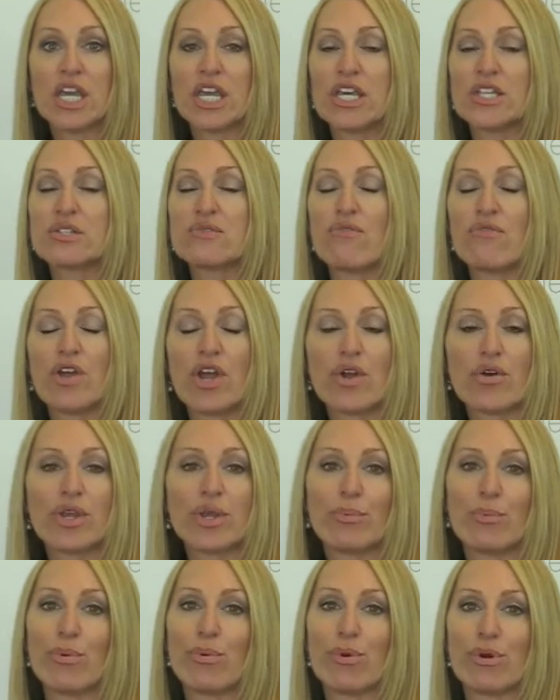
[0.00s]
It's very
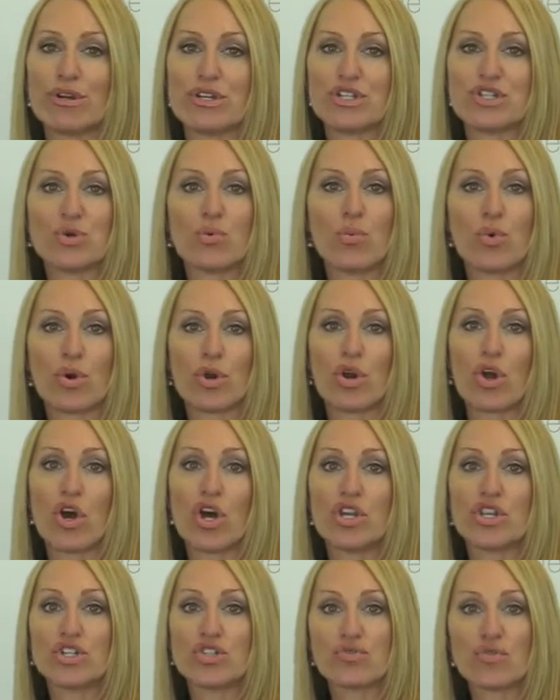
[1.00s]
important to work
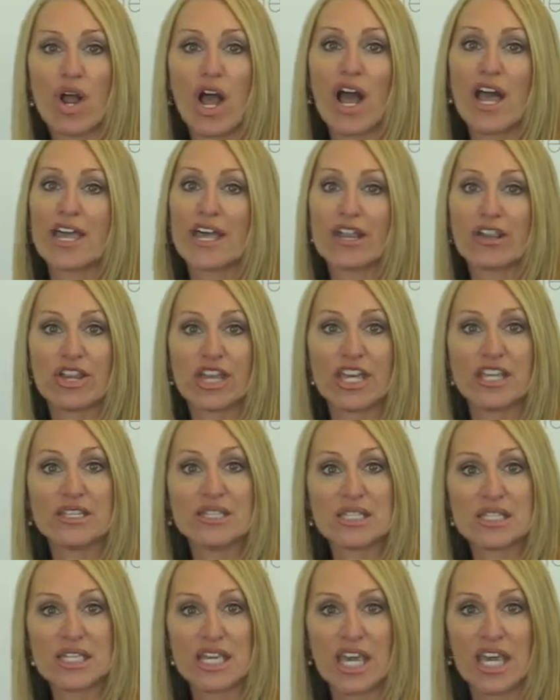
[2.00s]
on dry,
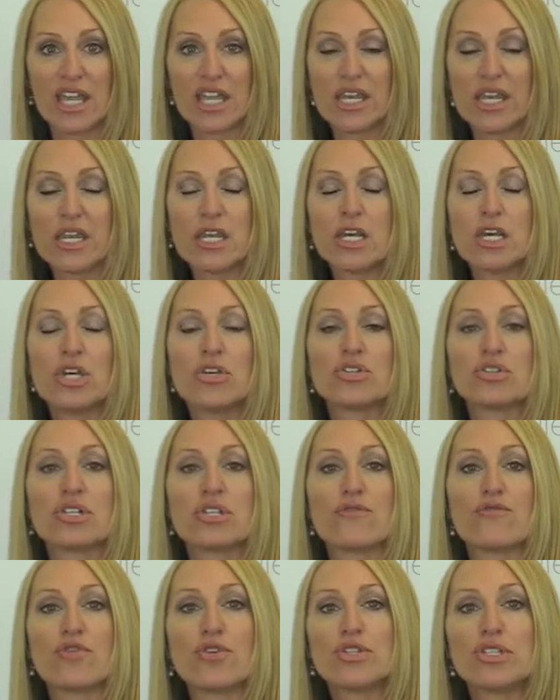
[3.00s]
clean skin. So
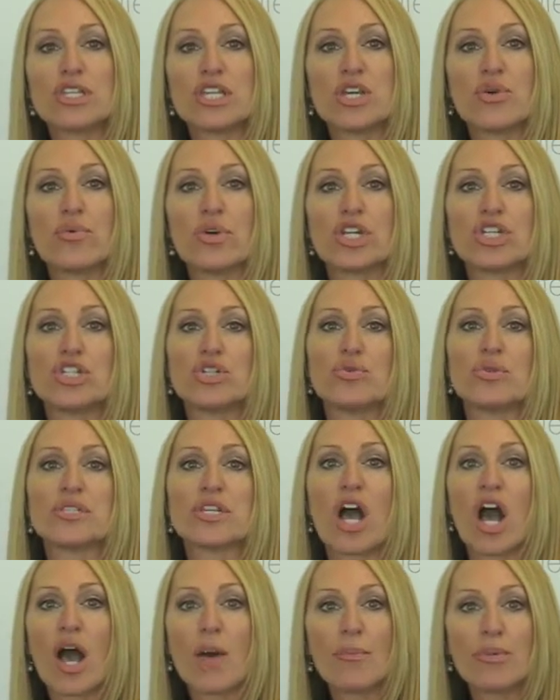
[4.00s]
the first thing you want to do
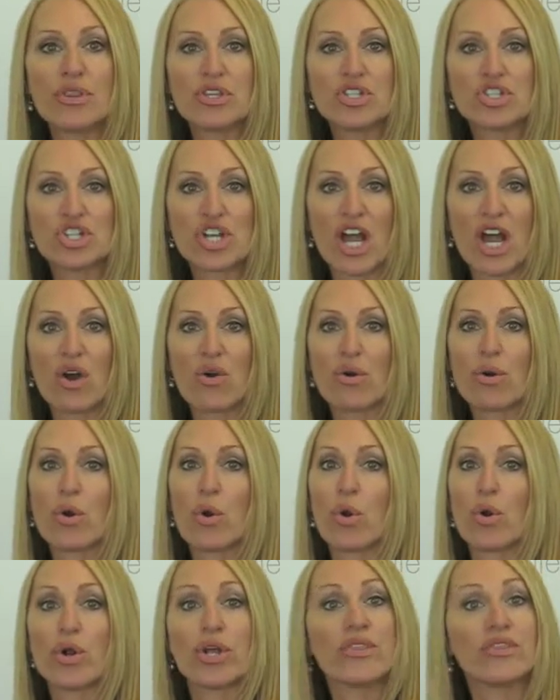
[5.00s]
is hop in the shower
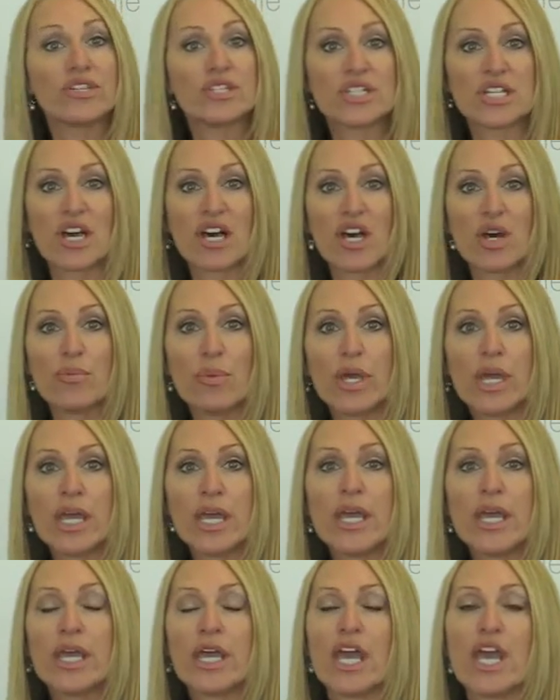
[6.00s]
or in the tub,
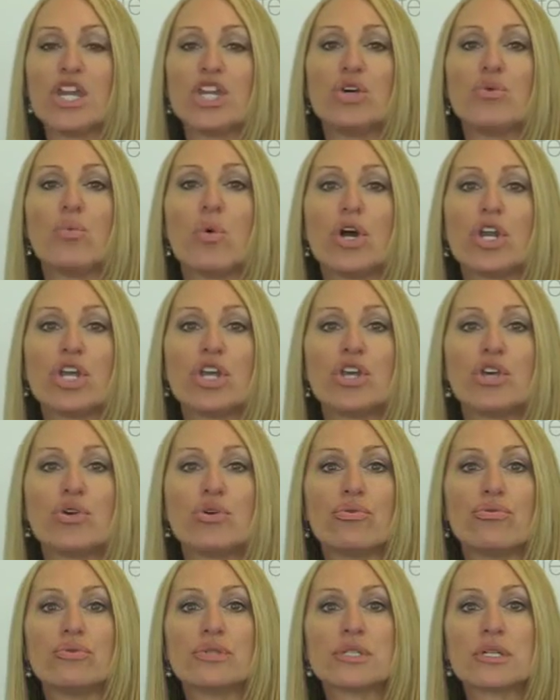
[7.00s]
and you want to
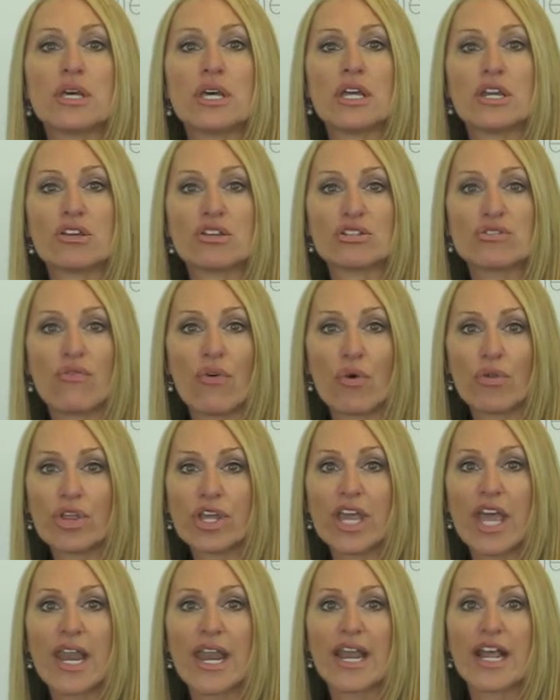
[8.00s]
use an
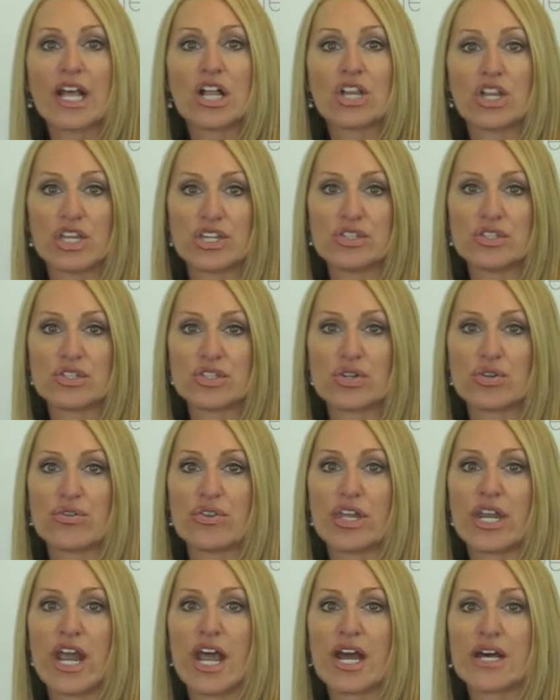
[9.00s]
exfoliating cleanser
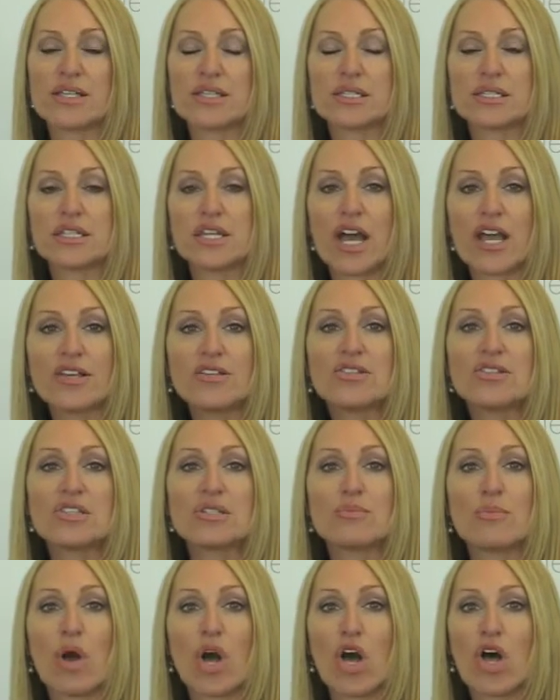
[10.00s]
that has nice
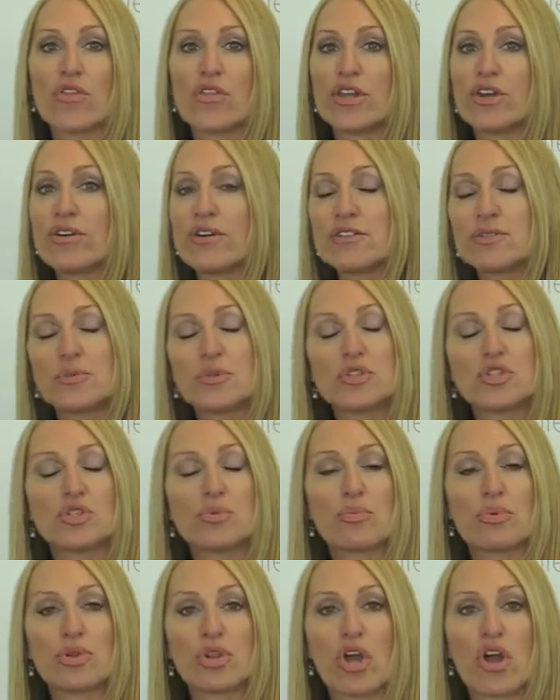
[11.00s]
small, they don't have to be
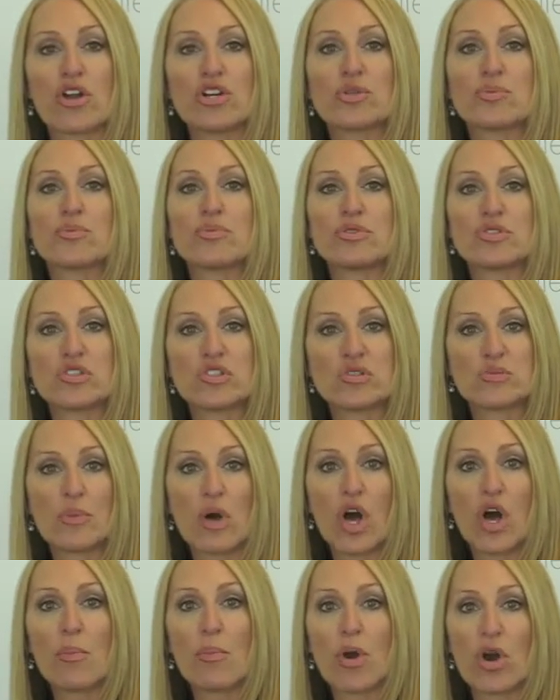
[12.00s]
super large, but
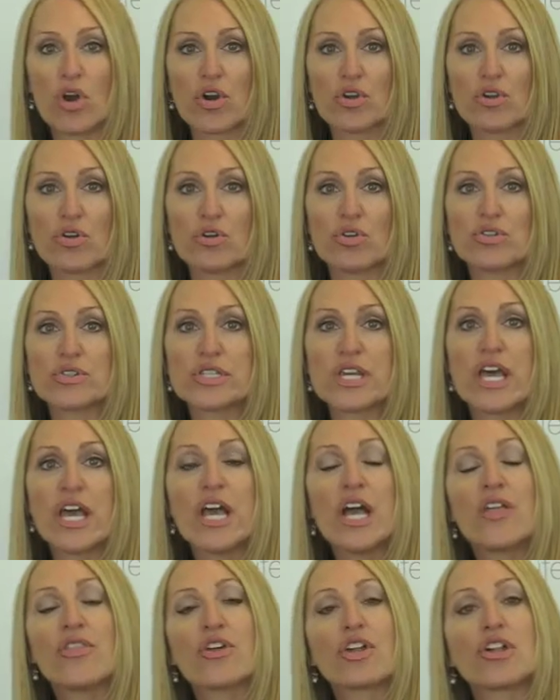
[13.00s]
small particles
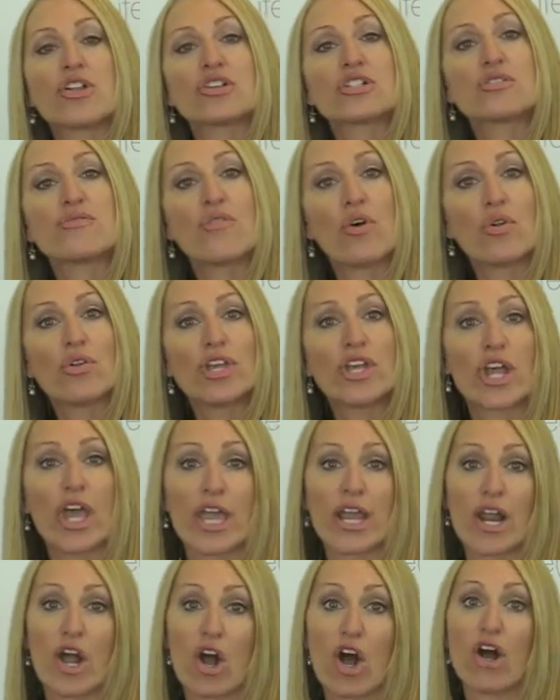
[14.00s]
that'll
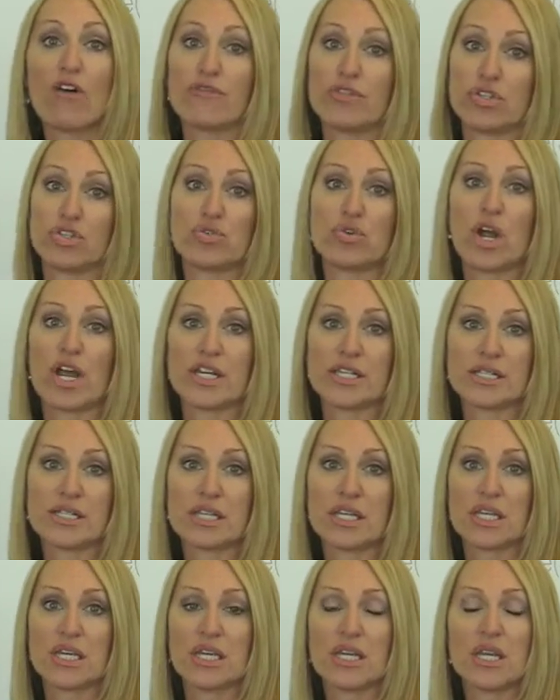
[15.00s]
exfoliate off the dry
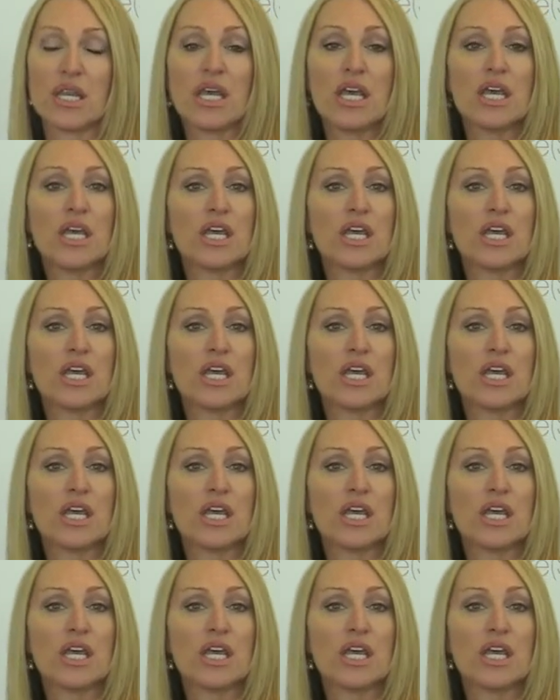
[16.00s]
skin.